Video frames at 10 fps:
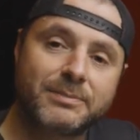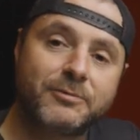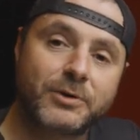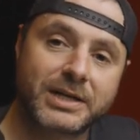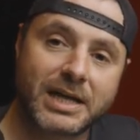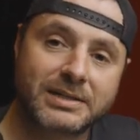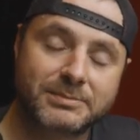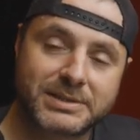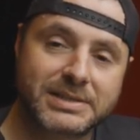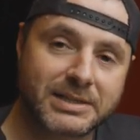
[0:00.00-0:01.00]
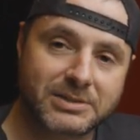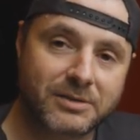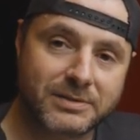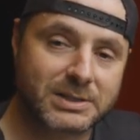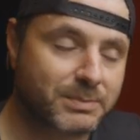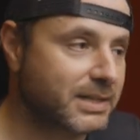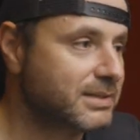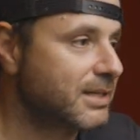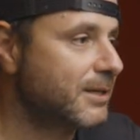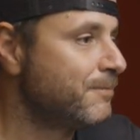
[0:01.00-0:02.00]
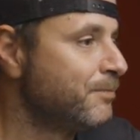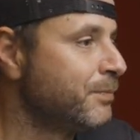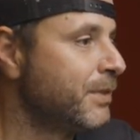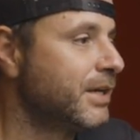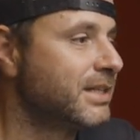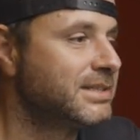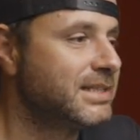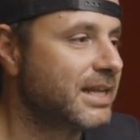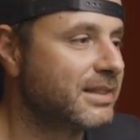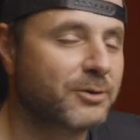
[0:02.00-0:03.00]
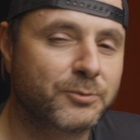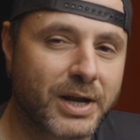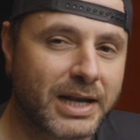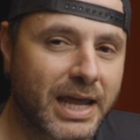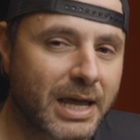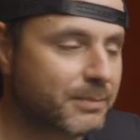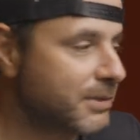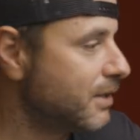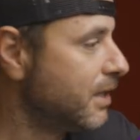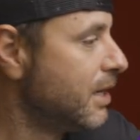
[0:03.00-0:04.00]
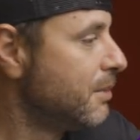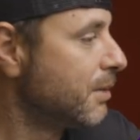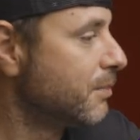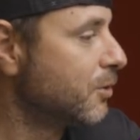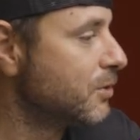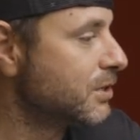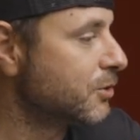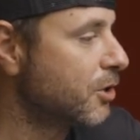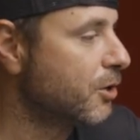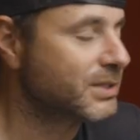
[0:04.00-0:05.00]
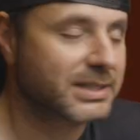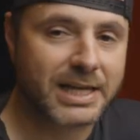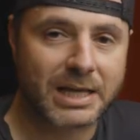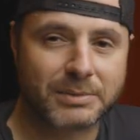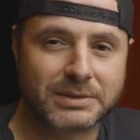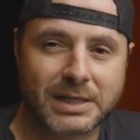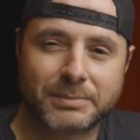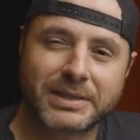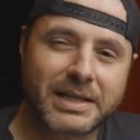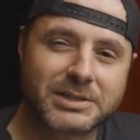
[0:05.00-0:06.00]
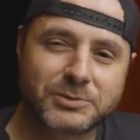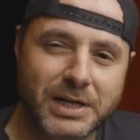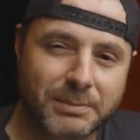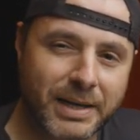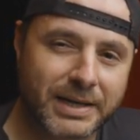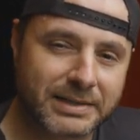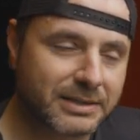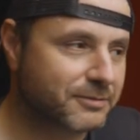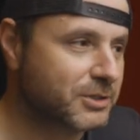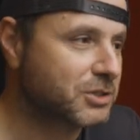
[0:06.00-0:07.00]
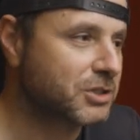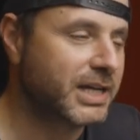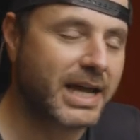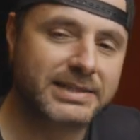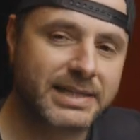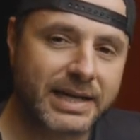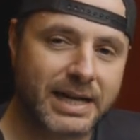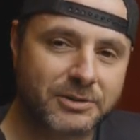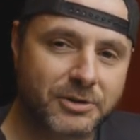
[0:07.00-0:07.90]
up 49% of the space there. You can see nothing really happened because the grow is enabled there, but it doesn't really make a difference. You can take out